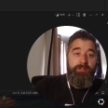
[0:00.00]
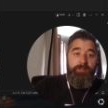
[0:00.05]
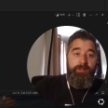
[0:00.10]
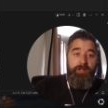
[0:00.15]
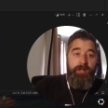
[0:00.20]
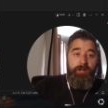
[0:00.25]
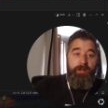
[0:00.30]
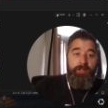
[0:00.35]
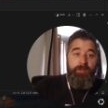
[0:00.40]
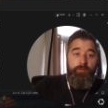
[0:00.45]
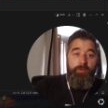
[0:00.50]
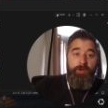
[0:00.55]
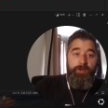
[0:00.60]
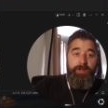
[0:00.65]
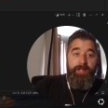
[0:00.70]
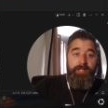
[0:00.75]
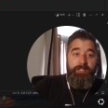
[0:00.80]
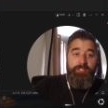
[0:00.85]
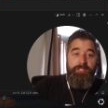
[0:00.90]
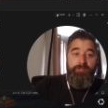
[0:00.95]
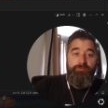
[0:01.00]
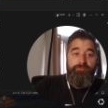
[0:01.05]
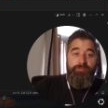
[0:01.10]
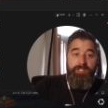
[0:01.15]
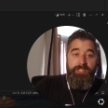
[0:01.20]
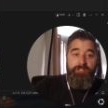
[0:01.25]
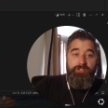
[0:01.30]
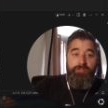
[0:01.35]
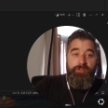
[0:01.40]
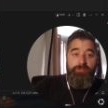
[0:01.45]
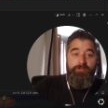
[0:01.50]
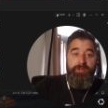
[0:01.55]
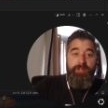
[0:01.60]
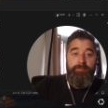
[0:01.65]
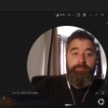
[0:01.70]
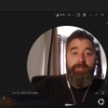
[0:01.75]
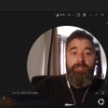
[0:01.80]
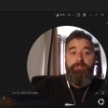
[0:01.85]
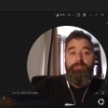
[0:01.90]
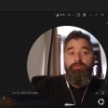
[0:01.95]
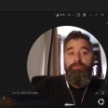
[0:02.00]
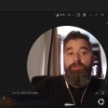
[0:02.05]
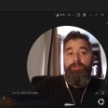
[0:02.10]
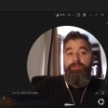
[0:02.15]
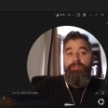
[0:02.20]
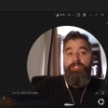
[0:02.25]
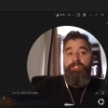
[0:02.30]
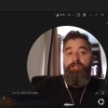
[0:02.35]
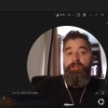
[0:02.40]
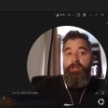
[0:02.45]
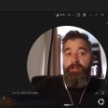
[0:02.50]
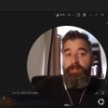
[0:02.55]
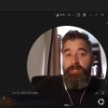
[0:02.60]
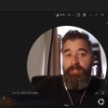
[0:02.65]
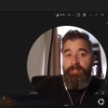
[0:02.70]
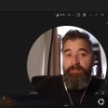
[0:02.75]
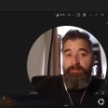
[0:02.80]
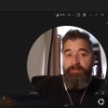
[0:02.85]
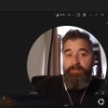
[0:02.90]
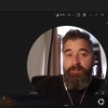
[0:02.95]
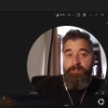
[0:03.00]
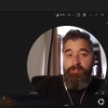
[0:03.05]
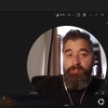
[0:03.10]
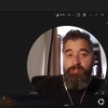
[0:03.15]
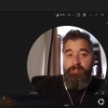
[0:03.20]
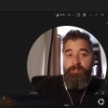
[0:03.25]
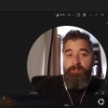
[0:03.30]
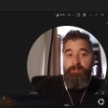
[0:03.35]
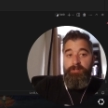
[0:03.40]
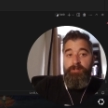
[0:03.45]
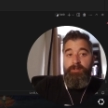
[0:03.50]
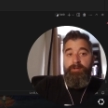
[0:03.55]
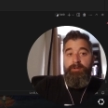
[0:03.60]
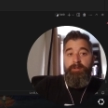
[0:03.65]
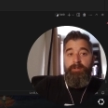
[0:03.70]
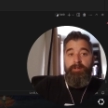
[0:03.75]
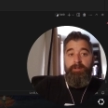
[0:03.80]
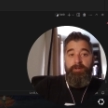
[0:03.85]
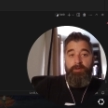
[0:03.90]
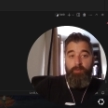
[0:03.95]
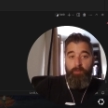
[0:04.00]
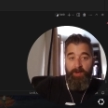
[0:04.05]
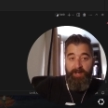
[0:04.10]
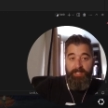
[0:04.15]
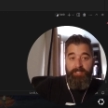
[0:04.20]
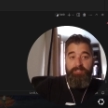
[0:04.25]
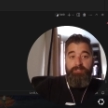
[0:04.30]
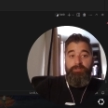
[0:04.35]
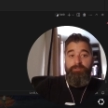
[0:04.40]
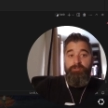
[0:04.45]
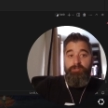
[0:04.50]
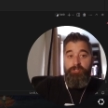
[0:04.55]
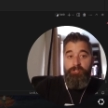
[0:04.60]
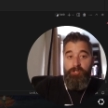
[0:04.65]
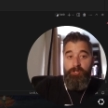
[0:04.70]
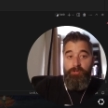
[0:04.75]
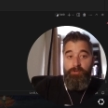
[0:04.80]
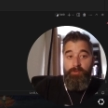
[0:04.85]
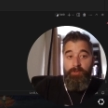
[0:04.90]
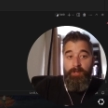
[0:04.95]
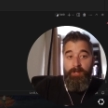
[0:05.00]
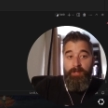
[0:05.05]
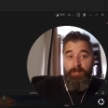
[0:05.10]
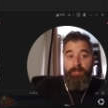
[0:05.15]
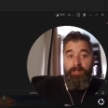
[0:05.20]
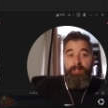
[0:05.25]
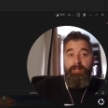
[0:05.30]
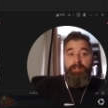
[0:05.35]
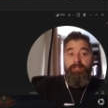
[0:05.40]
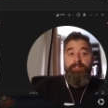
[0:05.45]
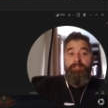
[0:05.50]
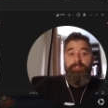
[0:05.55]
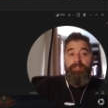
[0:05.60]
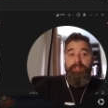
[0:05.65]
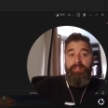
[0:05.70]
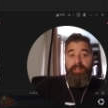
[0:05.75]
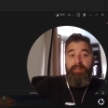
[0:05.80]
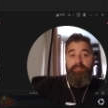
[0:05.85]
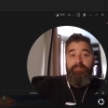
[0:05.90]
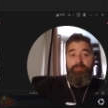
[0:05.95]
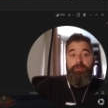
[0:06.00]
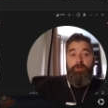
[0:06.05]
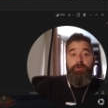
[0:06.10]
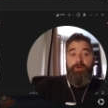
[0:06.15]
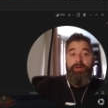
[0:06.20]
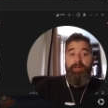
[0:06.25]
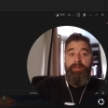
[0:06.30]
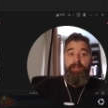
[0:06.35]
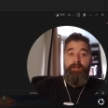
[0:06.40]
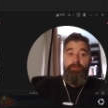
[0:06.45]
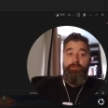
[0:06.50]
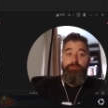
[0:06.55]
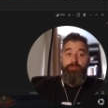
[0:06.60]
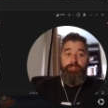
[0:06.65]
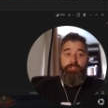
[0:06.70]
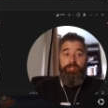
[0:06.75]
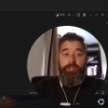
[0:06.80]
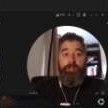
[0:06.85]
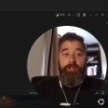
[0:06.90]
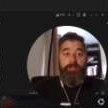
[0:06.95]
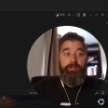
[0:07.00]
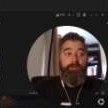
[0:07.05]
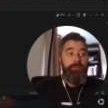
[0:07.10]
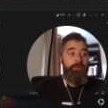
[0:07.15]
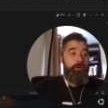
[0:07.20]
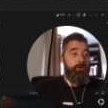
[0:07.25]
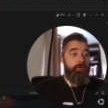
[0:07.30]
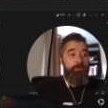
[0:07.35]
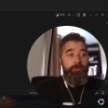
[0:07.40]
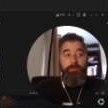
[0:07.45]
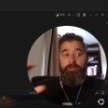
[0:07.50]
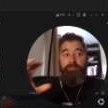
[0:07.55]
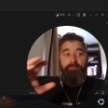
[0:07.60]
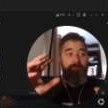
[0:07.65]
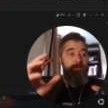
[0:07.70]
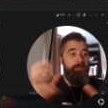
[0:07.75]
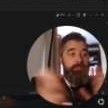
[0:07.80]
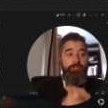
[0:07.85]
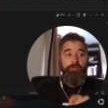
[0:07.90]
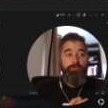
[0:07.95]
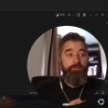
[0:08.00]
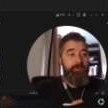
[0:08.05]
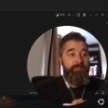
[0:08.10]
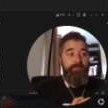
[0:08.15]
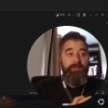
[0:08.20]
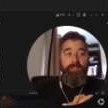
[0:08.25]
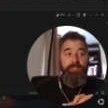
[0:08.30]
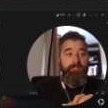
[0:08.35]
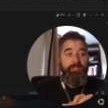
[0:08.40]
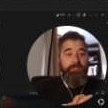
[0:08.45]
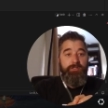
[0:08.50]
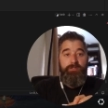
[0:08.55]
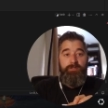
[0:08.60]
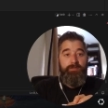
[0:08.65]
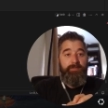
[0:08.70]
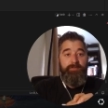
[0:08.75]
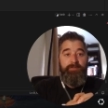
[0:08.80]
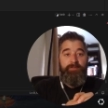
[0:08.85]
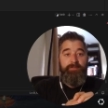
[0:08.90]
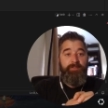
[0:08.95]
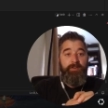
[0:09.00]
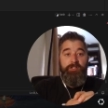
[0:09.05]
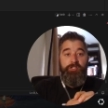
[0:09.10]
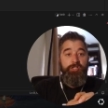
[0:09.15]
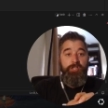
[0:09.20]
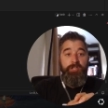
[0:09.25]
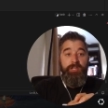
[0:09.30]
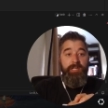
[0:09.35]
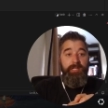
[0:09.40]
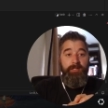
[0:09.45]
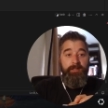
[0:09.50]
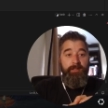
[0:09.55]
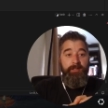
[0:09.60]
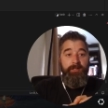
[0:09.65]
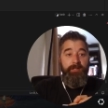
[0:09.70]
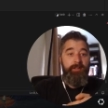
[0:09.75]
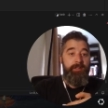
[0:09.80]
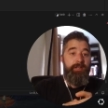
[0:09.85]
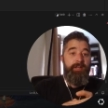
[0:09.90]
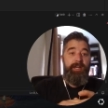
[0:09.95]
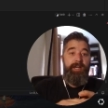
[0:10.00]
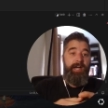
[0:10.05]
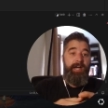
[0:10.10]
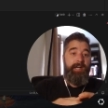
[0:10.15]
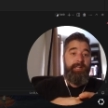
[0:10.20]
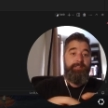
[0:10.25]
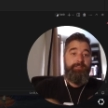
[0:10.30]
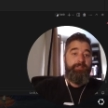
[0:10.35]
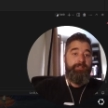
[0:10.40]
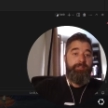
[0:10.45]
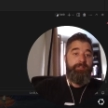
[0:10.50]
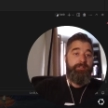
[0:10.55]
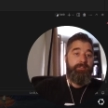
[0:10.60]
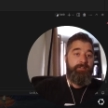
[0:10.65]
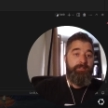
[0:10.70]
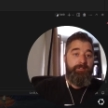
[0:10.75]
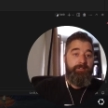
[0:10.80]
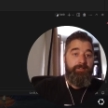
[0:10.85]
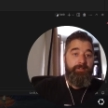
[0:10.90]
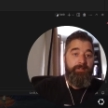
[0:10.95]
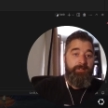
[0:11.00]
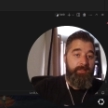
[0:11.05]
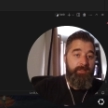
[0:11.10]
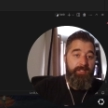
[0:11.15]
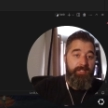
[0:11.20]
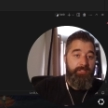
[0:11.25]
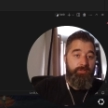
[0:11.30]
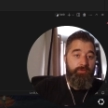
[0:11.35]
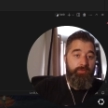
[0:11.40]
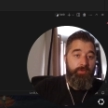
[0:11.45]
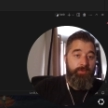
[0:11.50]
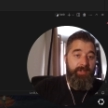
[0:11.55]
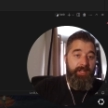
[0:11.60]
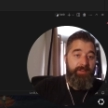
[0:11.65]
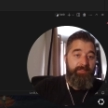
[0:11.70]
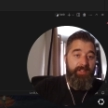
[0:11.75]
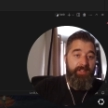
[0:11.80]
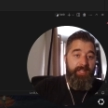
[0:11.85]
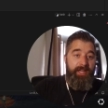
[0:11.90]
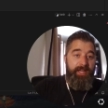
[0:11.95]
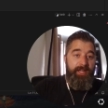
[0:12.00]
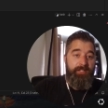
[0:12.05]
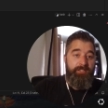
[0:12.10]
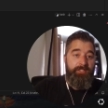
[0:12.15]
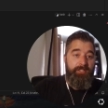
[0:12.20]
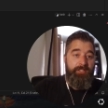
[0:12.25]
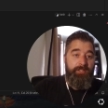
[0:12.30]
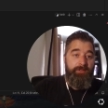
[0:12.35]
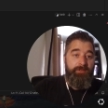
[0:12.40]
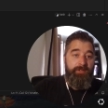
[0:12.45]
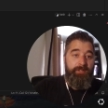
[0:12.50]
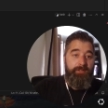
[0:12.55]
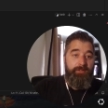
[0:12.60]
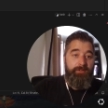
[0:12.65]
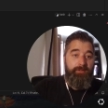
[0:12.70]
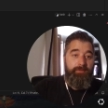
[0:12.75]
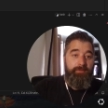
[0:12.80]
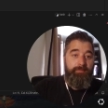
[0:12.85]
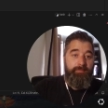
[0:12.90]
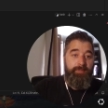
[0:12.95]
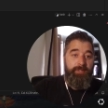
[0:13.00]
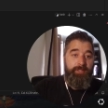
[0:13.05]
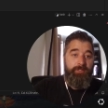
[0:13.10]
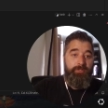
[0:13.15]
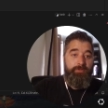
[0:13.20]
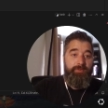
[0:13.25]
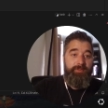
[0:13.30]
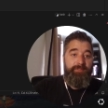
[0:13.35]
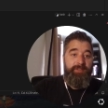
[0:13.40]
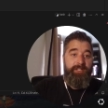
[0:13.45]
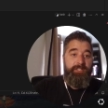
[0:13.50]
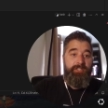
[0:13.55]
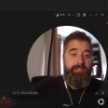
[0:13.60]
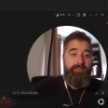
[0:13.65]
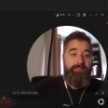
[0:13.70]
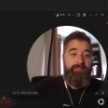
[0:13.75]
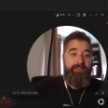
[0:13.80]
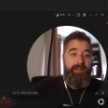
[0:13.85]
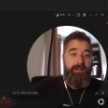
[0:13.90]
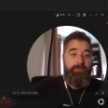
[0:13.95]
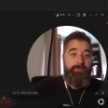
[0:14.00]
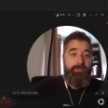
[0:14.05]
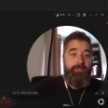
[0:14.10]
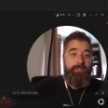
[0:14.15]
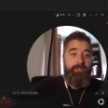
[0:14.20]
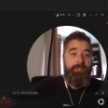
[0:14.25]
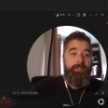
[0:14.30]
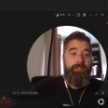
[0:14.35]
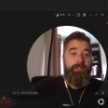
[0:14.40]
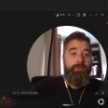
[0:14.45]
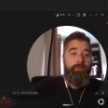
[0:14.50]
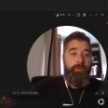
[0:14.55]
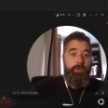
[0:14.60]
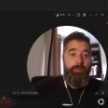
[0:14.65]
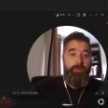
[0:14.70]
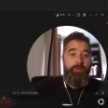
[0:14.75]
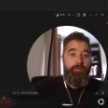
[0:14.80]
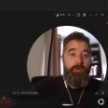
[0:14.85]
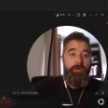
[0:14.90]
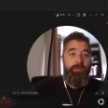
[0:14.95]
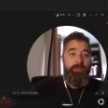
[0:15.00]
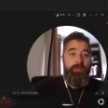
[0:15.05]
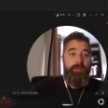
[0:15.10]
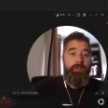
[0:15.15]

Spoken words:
I won't actually reach 3 because we're returning the function when it's on 2. So therefore it will return, the whole function will finish functioning, and this will never get executed because we've actually found what we want.